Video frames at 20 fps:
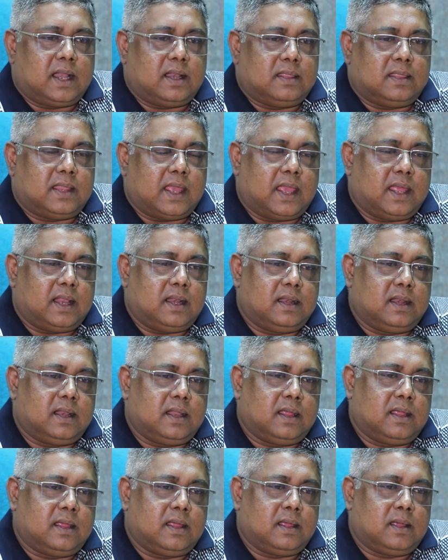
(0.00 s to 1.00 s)
and
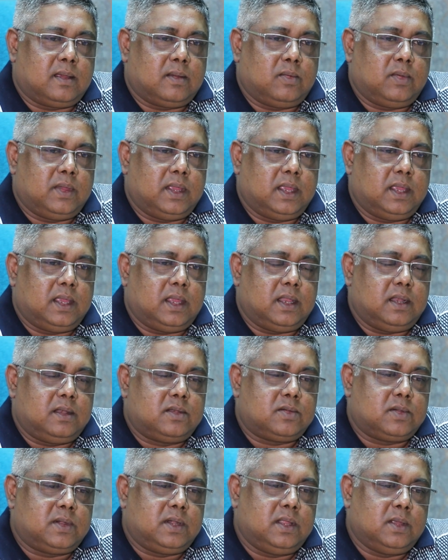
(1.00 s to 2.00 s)
then we
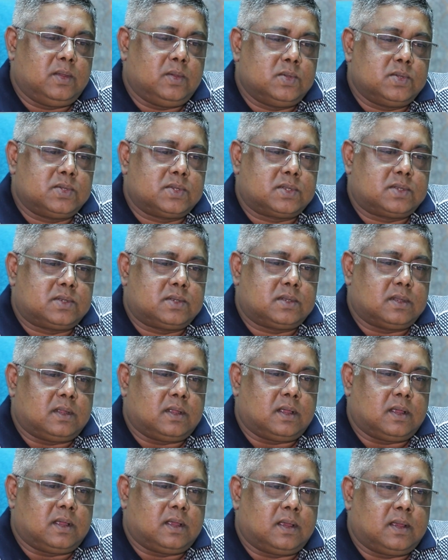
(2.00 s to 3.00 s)
introduced
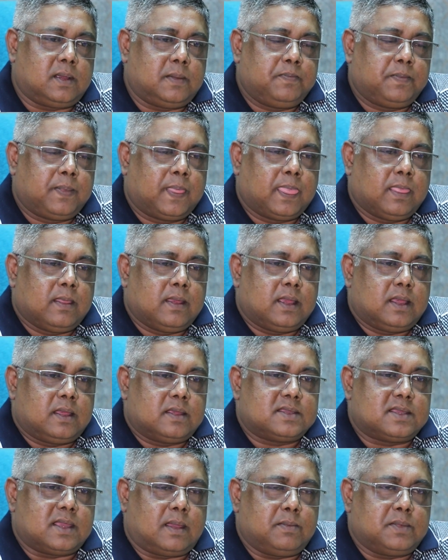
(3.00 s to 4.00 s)

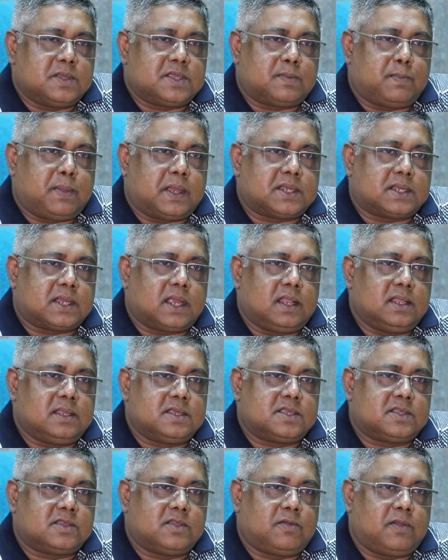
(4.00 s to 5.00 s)
some
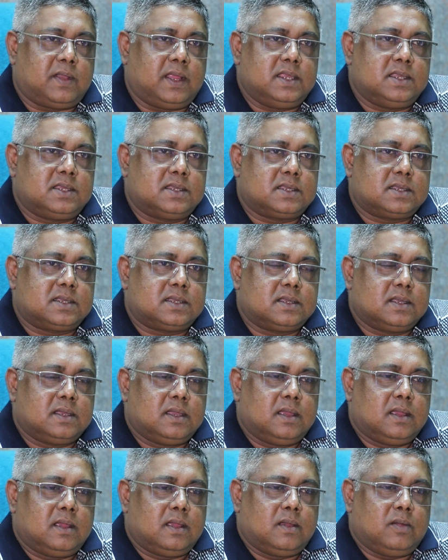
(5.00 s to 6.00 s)
special screens
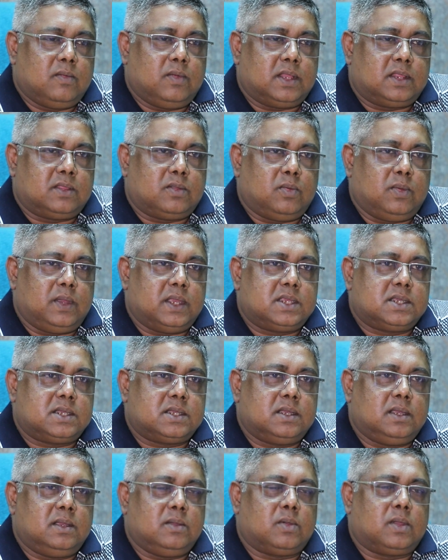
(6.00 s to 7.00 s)
with
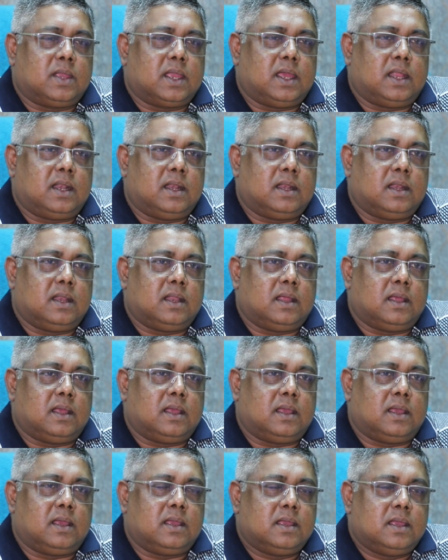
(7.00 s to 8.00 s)
which you can
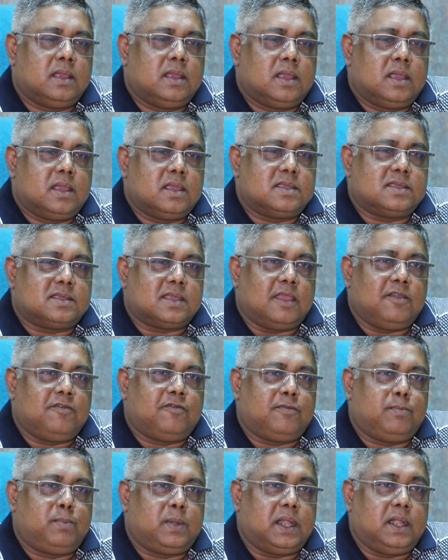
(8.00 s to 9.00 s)

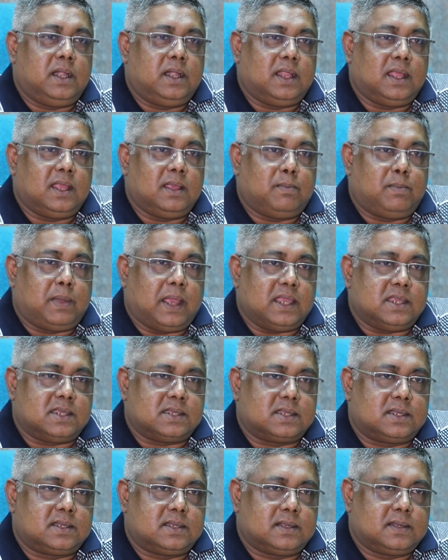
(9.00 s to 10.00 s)
save printing
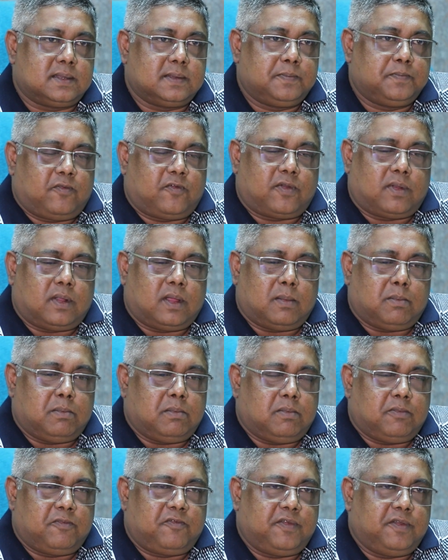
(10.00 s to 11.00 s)
paste
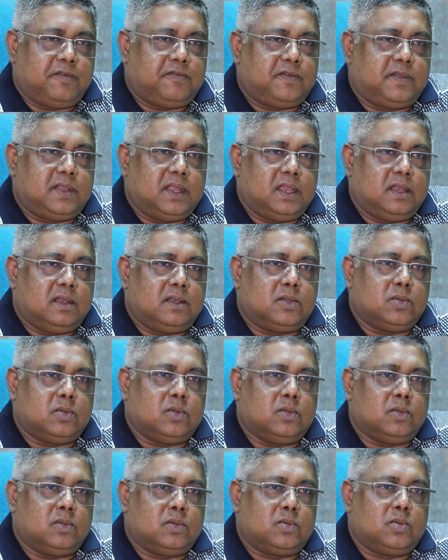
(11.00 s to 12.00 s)
from 15
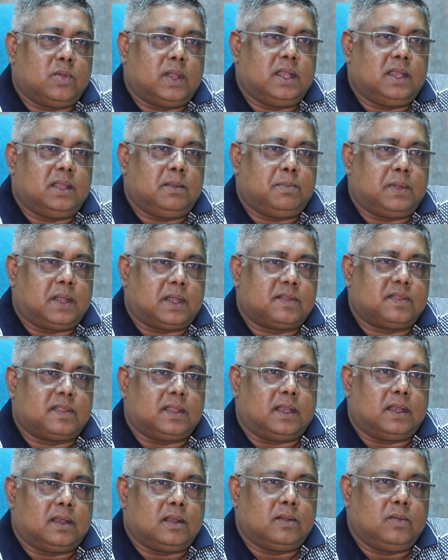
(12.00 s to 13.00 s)
to
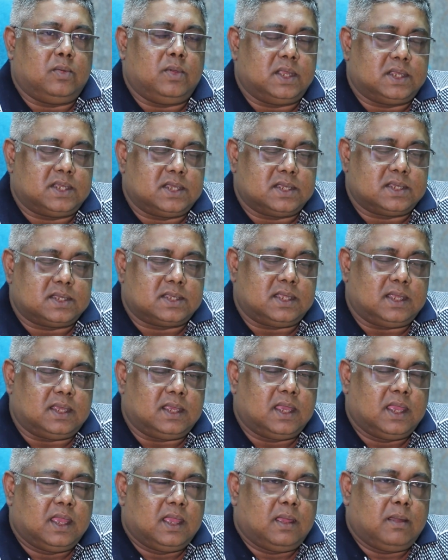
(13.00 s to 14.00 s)
20%, which is
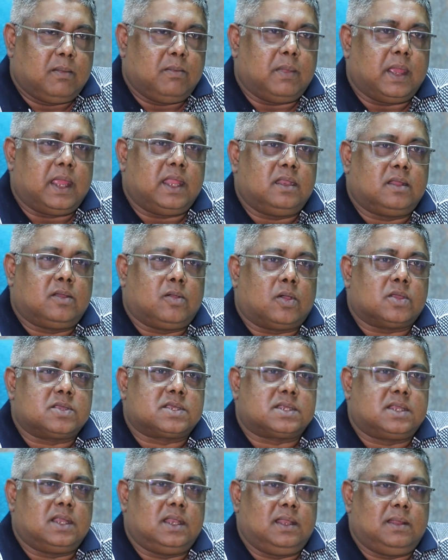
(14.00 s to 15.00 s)
the main
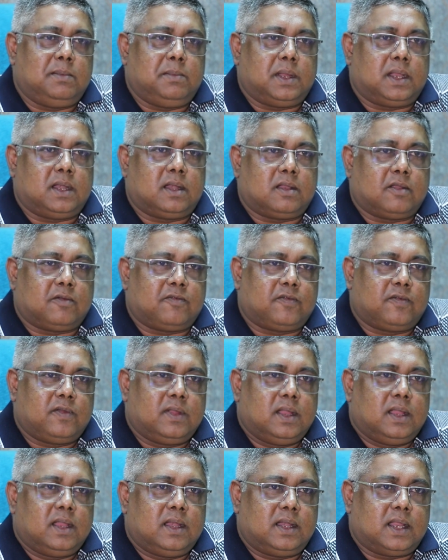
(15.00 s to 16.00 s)
cost element of
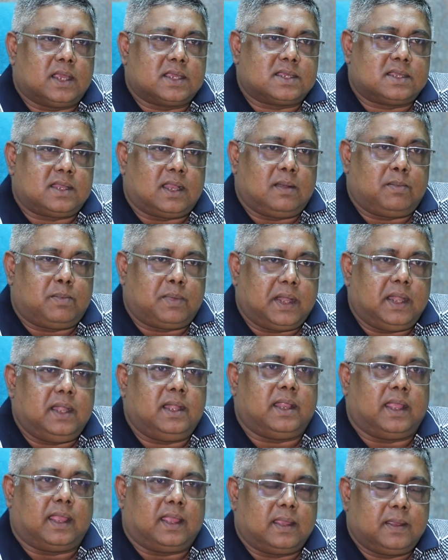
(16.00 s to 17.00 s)
textile
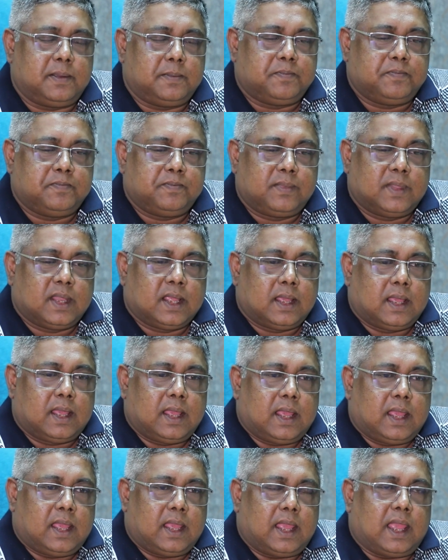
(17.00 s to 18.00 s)
printing.
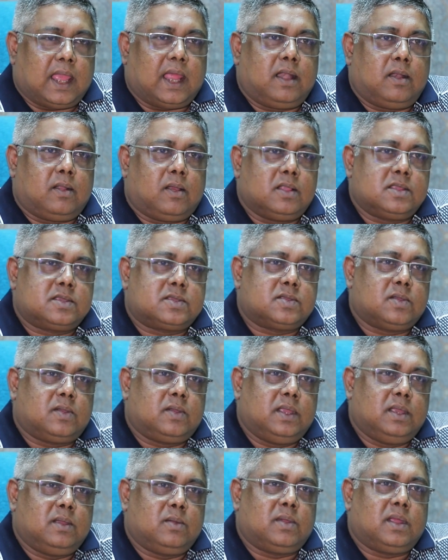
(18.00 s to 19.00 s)
And
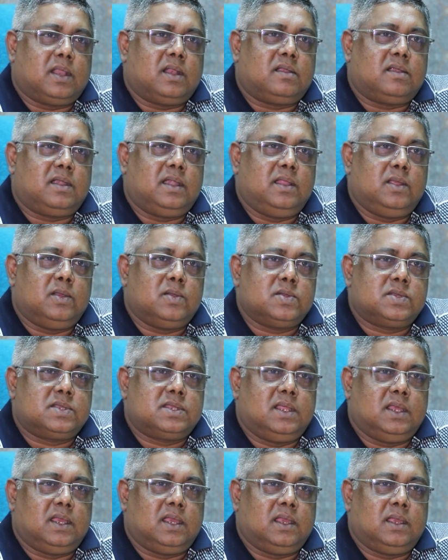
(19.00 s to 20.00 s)
also you can
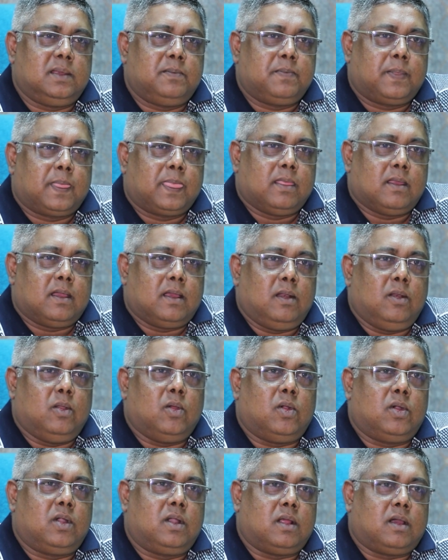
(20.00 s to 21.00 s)
reduce the
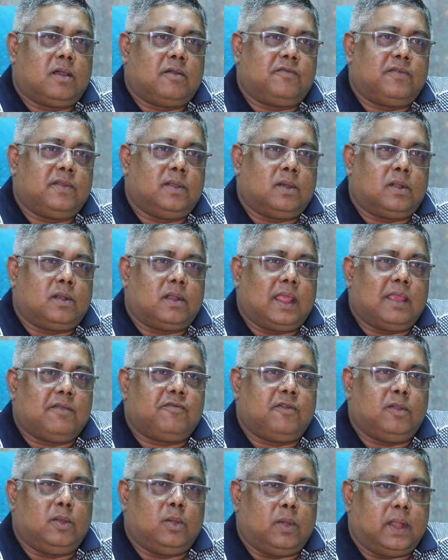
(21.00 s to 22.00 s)
load of your
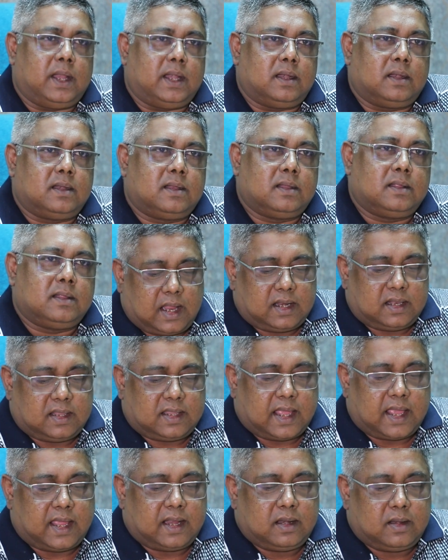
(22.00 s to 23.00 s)
effluent.
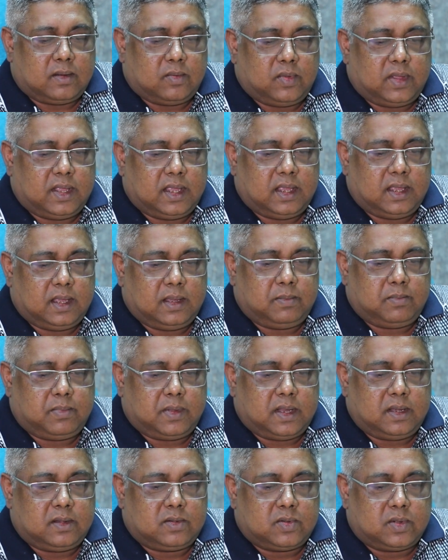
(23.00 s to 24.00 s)
And then we
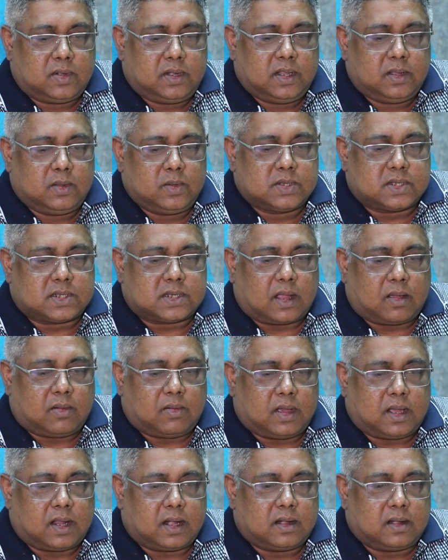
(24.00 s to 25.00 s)
introduced
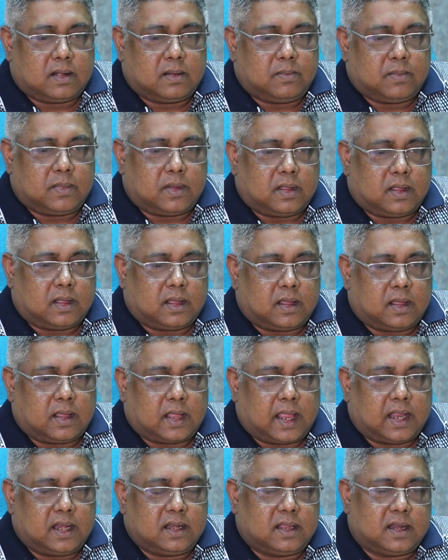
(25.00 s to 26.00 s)
our
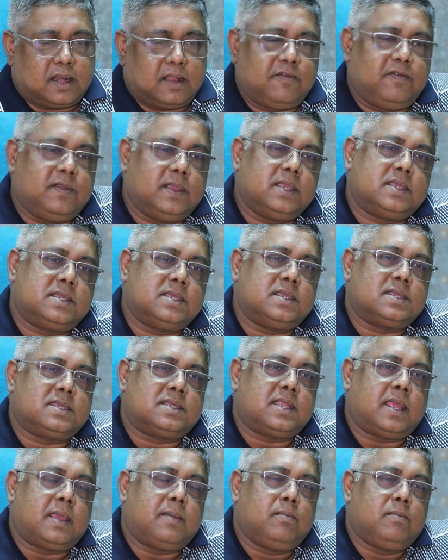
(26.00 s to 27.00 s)
engraving
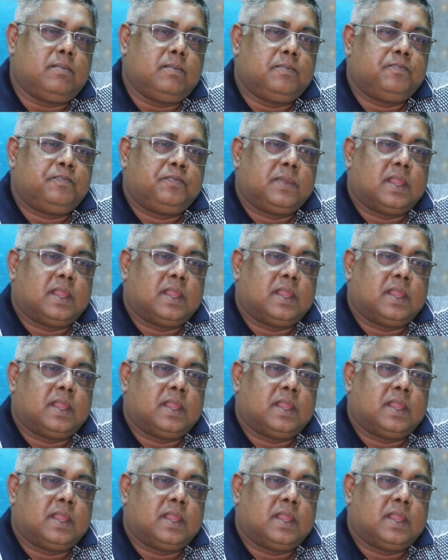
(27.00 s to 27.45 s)
system,